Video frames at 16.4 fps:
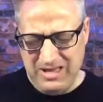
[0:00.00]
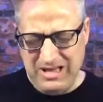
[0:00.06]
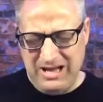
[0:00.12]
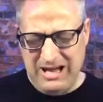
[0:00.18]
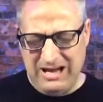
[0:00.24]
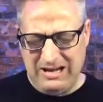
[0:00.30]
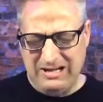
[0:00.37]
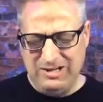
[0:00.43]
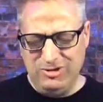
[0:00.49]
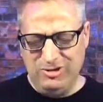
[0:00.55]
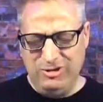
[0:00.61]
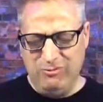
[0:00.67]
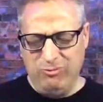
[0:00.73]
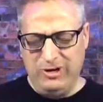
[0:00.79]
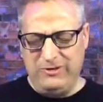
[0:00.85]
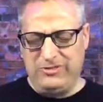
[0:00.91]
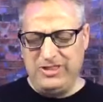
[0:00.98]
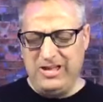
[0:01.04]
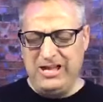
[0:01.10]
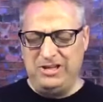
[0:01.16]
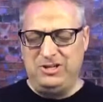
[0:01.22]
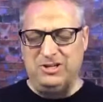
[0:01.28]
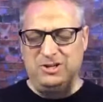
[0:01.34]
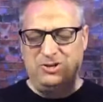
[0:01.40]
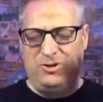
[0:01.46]
Hallelujah. We
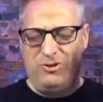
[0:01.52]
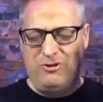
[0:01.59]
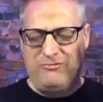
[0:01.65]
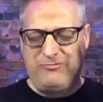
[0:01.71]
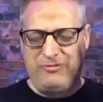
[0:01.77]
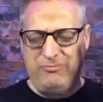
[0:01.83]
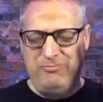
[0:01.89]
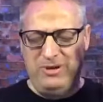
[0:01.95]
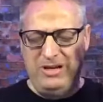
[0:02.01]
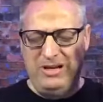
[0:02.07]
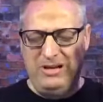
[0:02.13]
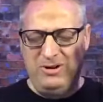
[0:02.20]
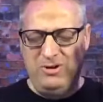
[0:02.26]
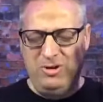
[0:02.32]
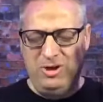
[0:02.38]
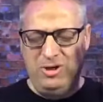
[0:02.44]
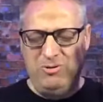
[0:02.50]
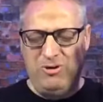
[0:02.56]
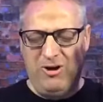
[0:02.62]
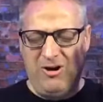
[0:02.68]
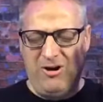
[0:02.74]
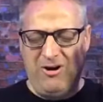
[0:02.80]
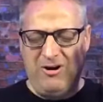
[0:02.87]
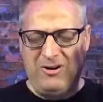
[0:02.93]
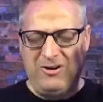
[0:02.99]
thank you, Lord, for being who you
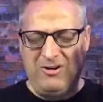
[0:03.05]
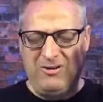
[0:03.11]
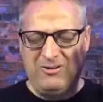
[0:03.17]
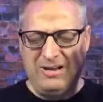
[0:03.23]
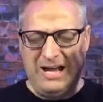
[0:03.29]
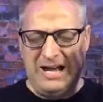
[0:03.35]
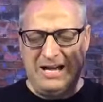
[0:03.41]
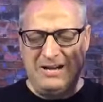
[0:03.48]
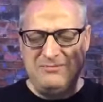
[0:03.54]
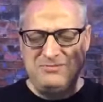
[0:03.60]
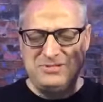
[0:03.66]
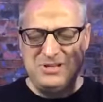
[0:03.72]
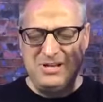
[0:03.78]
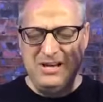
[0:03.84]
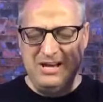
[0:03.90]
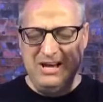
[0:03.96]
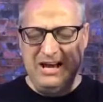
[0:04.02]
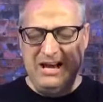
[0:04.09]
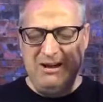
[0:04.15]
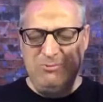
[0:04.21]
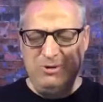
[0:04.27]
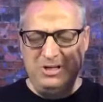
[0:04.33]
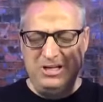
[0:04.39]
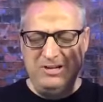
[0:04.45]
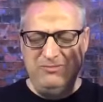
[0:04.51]
are in our lives, and
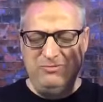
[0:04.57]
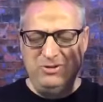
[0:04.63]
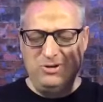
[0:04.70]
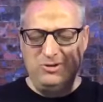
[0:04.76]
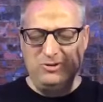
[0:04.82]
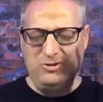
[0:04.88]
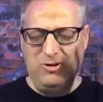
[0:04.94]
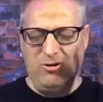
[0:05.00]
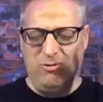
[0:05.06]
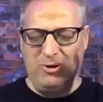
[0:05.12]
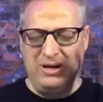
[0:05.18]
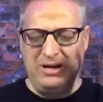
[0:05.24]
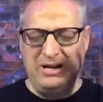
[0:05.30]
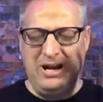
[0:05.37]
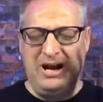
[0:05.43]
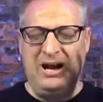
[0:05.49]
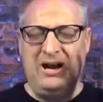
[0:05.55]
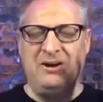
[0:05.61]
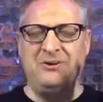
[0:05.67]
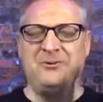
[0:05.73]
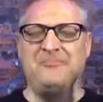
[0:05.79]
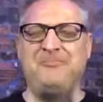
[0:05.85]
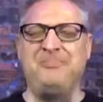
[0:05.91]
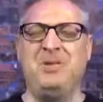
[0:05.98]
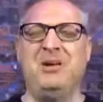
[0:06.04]
we give you glory and
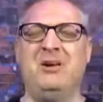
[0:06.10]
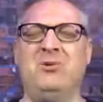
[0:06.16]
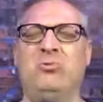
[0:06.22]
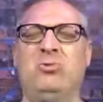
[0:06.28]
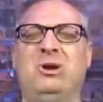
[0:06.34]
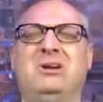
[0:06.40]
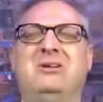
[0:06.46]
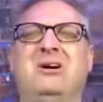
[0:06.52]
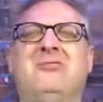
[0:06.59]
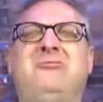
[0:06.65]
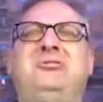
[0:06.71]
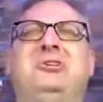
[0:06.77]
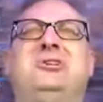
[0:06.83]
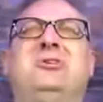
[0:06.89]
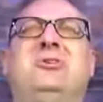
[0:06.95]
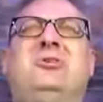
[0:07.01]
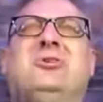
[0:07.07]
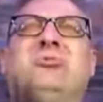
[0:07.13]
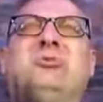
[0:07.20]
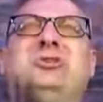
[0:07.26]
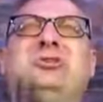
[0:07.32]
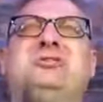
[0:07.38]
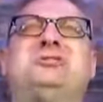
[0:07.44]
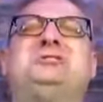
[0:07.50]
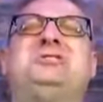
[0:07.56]
honor. We love you, Lord. Would
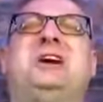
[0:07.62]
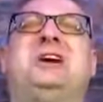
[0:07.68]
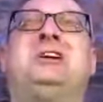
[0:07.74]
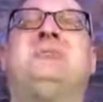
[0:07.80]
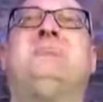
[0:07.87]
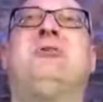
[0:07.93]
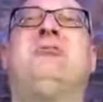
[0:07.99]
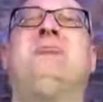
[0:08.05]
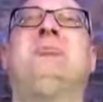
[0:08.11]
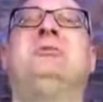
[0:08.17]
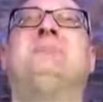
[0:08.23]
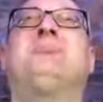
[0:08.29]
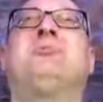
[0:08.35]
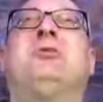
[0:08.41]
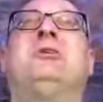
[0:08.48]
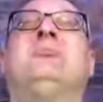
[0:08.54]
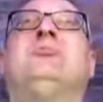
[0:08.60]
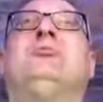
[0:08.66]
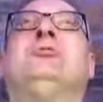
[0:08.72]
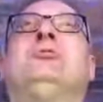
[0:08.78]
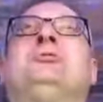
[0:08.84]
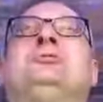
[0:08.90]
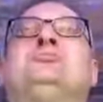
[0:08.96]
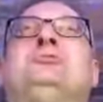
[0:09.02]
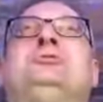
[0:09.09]
you just take a moment, prayer
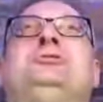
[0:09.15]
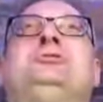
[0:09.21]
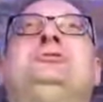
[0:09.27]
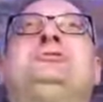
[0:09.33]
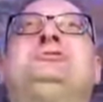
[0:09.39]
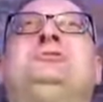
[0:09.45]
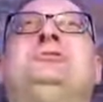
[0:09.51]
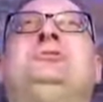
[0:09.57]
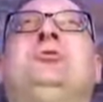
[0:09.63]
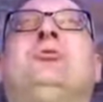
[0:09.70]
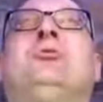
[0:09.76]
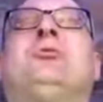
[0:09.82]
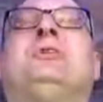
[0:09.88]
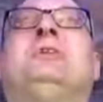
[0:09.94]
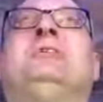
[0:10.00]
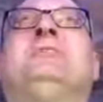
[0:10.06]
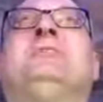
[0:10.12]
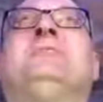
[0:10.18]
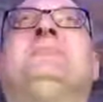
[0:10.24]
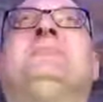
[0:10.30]
warriors, would you just adore him?